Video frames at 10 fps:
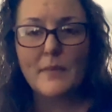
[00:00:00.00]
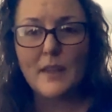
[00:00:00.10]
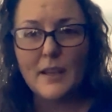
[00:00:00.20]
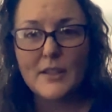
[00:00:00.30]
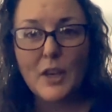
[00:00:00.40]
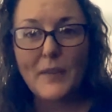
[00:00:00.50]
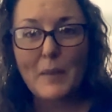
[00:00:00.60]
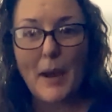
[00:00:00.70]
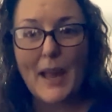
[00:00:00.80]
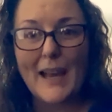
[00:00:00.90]
A survey
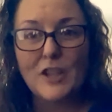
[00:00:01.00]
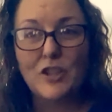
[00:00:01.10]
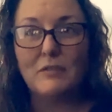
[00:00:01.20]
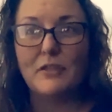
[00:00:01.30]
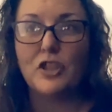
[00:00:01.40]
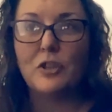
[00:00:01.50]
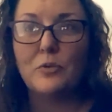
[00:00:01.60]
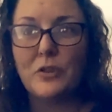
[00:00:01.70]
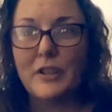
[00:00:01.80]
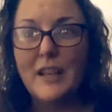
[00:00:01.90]
by Action for
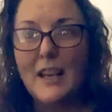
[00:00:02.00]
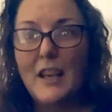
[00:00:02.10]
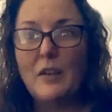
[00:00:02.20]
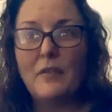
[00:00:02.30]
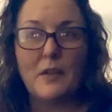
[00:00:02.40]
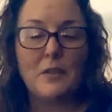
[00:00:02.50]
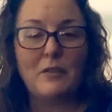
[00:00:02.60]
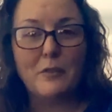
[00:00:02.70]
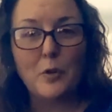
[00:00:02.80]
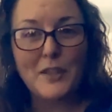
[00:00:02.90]
Children found that
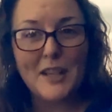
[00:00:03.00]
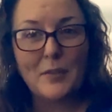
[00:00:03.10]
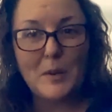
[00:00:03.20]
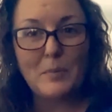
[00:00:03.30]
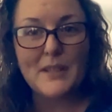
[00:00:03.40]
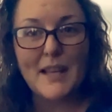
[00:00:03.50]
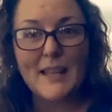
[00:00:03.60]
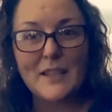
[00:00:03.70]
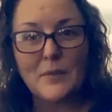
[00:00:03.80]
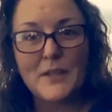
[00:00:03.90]

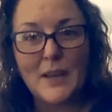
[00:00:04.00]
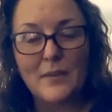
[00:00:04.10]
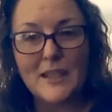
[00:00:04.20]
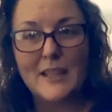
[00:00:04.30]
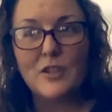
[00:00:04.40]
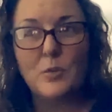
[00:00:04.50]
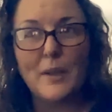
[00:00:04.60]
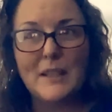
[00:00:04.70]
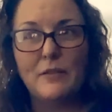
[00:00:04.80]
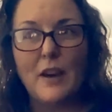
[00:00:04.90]
43% of 17 to
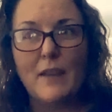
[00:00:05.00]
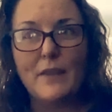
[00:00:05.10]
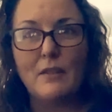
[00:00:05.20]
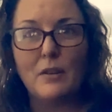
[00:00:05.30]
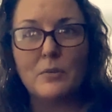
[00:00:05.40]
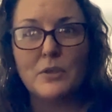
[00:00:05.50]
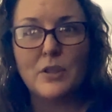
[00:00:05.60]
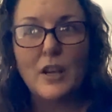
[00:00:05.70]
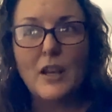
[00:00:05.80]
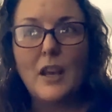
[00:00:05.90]
25-year-olds
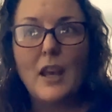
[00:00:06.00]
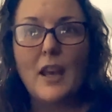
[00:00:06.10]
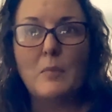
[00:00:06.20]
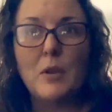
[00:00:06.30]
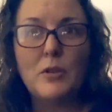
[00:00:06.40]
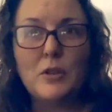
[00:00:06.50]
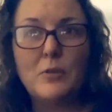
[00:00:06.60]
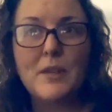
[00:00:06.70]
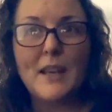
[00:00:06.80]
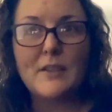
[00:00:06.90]
who use
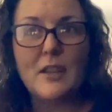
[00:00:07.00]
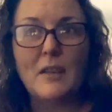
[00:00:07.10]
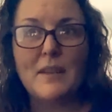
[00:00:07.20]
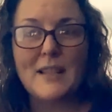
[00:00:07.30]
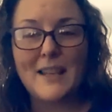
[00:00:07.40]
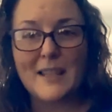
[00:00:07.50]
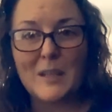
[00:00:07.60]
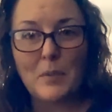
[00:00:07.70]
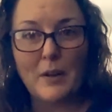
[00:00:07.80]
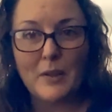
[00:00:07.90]
their service had
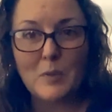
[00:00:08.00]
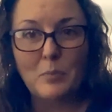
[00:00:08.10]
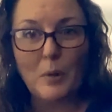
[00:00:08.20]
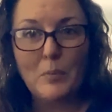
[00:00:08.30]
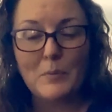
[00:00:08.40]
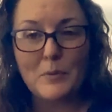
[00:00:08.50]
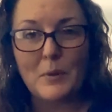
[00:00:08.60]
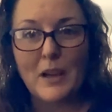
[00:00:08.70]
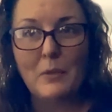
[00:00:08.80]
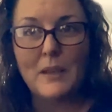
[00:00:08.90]
experienced problems with
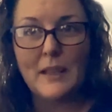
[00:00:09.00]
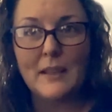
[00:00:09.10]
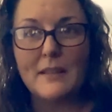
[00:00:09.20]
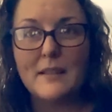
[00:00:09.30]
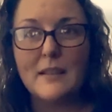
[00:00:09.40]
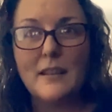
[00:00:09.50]
loneliness.